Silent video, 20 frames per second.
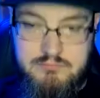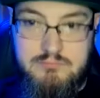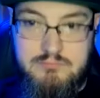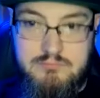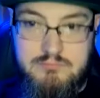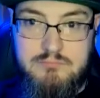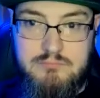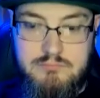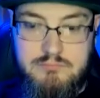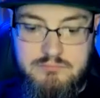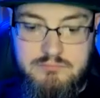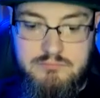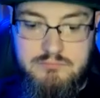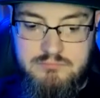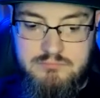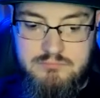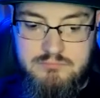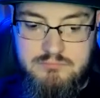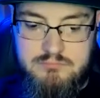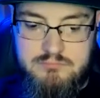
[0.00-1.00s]

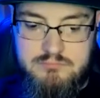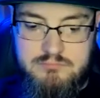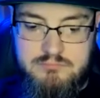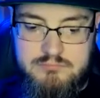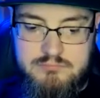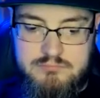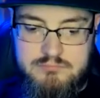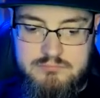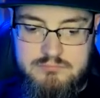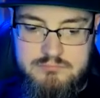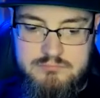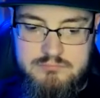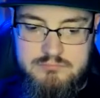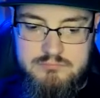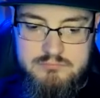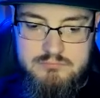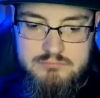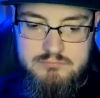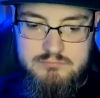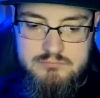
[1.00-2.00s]

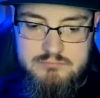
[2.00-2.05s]
This person isn't speaking.